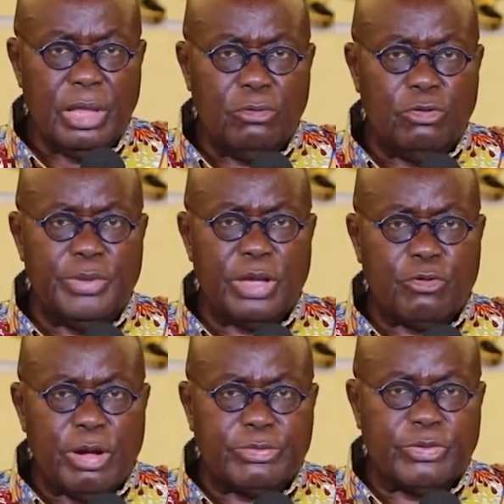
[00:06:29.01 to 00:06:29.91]
will be
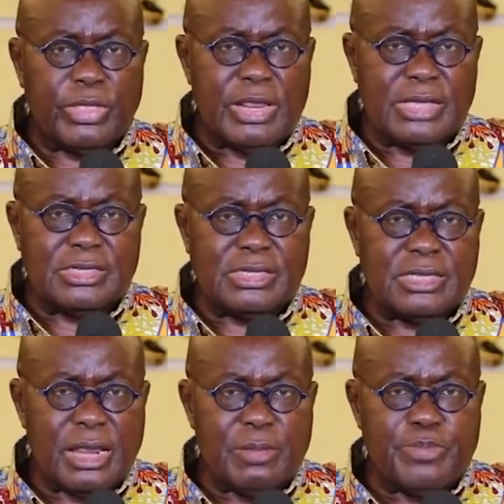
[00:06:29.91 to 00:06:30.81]
equipped with the
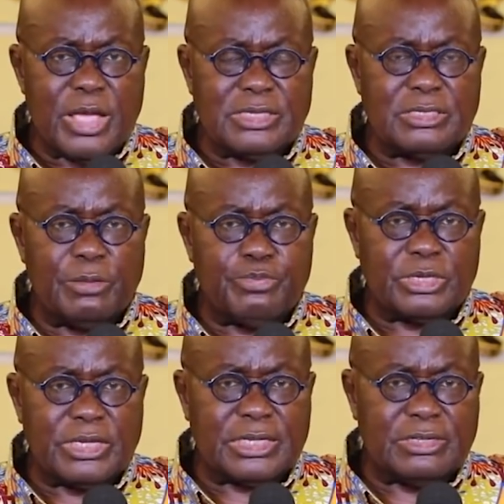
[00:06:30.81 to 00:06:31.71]
necessary personal
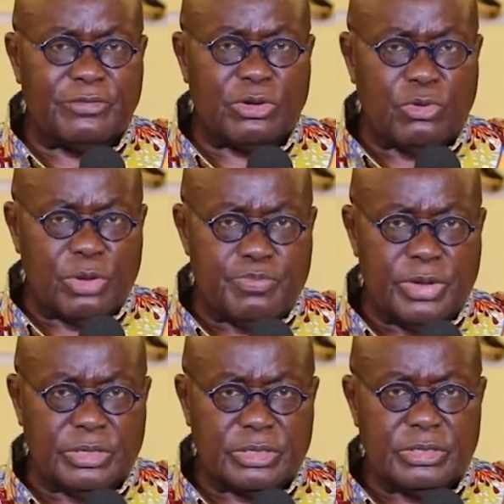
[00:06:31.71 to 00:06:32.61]
protective
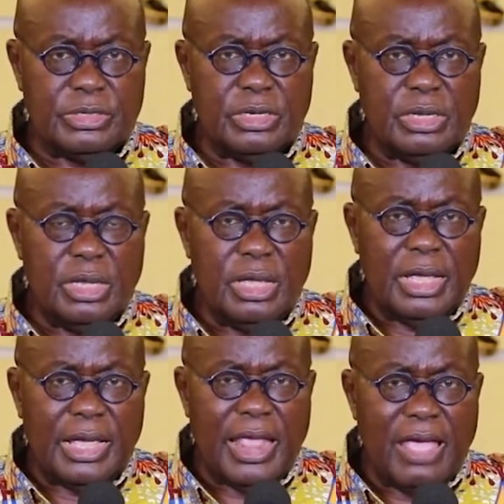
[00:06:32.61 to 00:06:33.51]
equipment
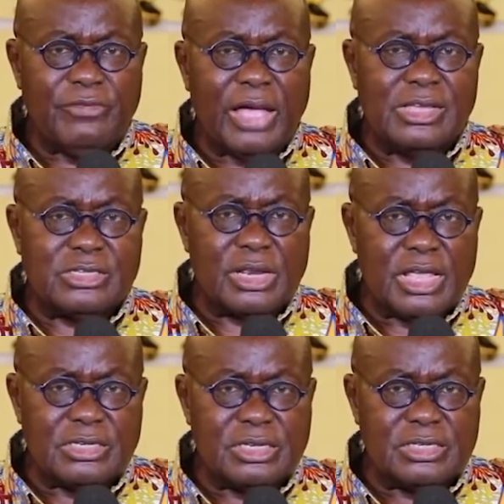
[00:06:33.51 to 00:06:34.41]
and have
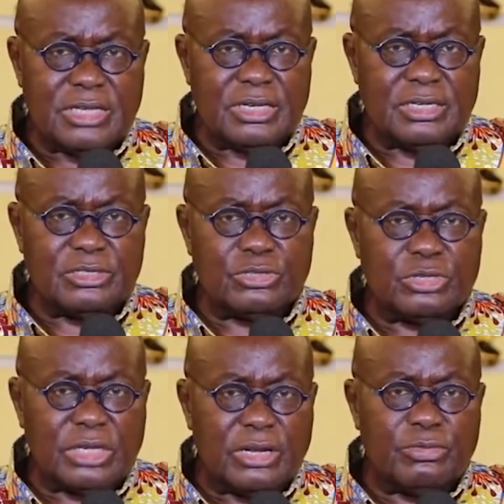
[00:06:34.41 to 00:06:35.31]
isolation centers to
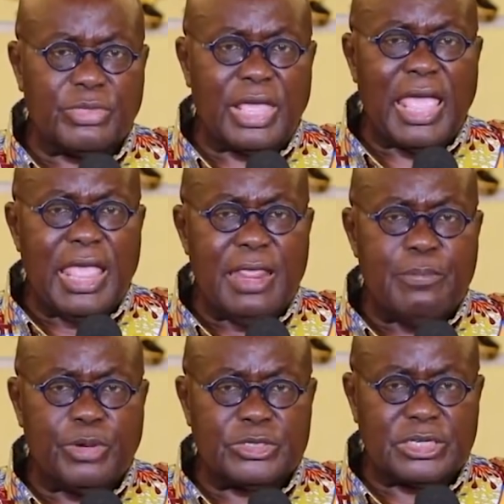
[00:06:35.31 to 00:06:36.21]
deal with any
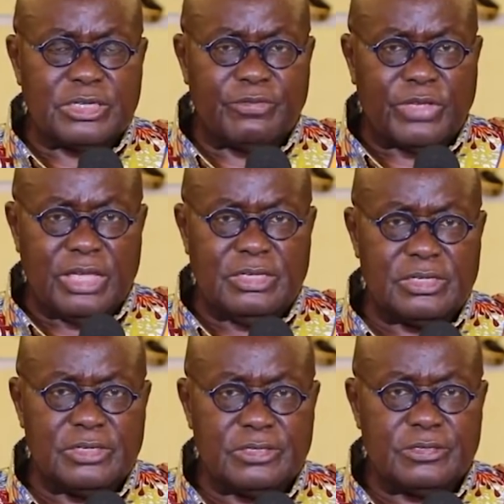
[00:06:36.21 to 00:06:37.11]
positive
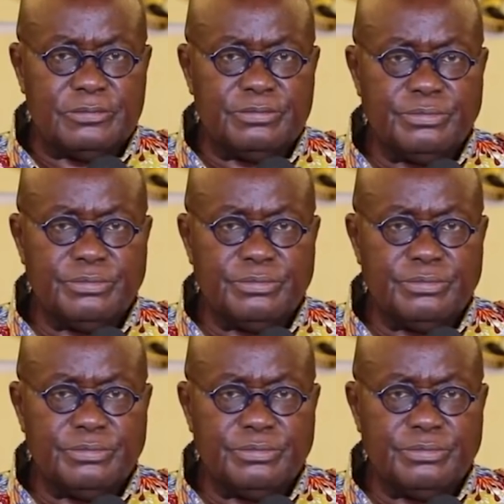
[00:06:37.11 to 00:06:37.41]
cases.